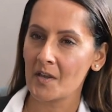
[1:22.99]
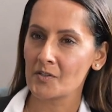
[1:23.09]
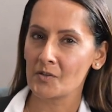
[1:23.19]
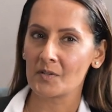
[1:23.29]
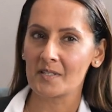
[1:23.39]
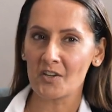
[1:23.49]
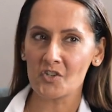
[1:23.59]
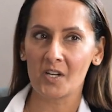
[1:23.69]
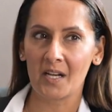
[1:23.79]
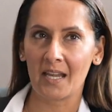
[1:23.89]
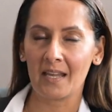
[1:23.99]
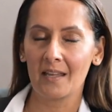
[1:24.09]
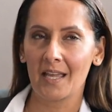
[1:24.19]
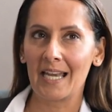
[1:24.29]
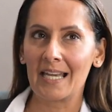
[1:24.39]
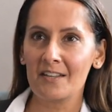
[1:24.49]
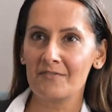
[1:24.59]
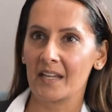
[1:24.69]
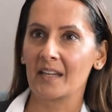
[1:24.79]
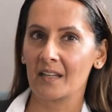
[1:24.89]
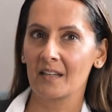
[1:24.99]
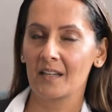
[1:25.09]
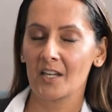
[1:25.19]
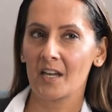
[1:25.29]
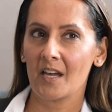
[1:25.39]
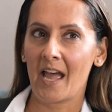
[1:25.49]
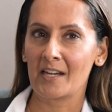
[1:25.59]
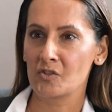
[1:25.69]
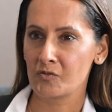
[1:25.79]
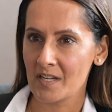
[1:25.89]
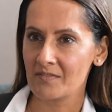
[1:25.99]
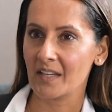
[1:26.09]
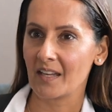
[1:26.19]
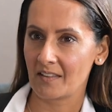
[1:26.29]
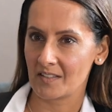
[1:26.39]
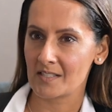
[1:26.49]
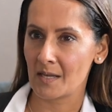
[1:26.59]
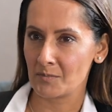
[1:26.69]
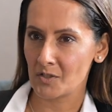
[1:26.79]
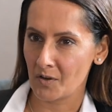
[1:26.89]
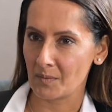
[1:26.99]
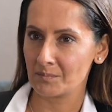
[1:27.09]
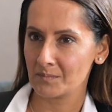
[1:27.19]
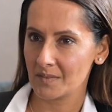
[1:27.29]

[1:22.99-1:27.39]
So you're essentially living and grieving at the same time.